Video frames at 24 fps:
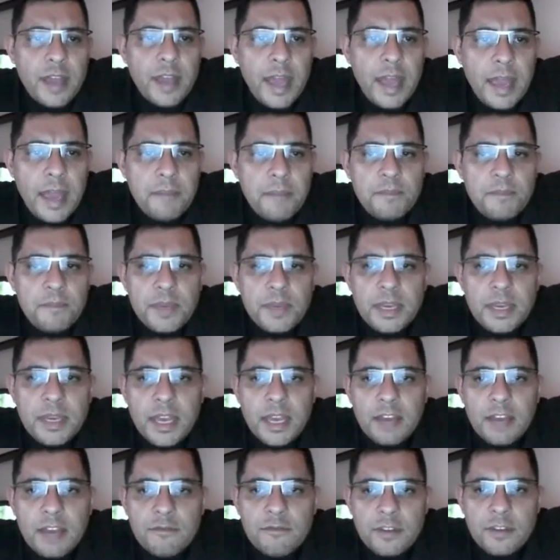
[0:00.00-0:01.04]
MP
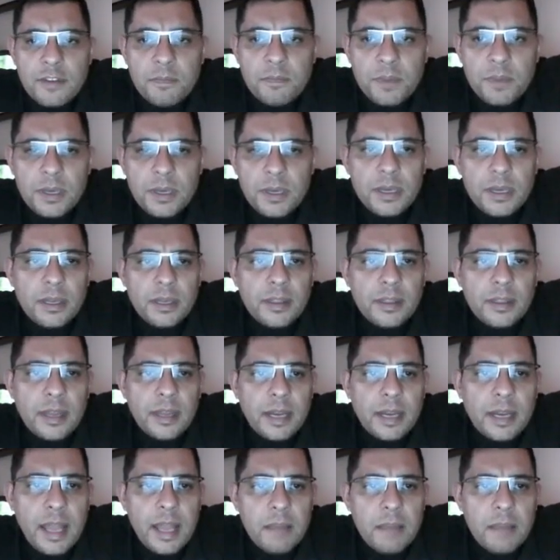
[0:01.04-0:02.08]
and VP,
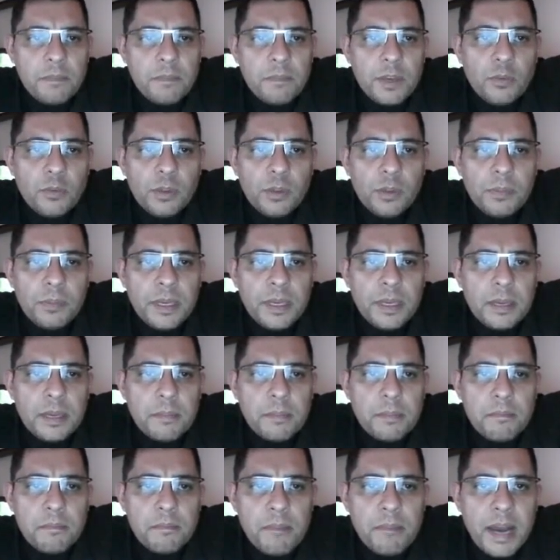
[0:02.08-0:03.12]
that MP will be
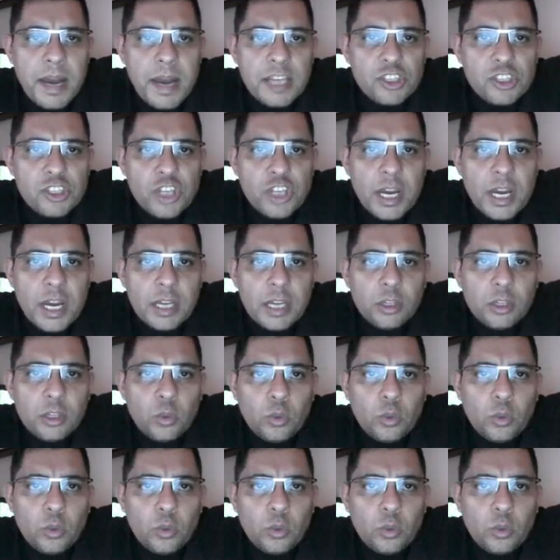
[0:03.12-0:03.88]
my child.